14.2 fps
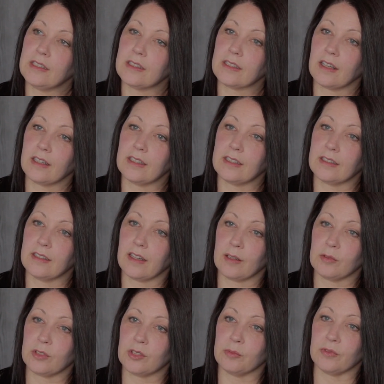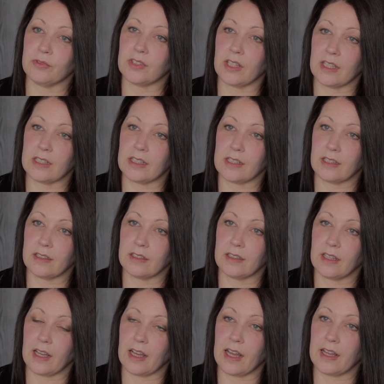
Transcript: decided that I was to move to London,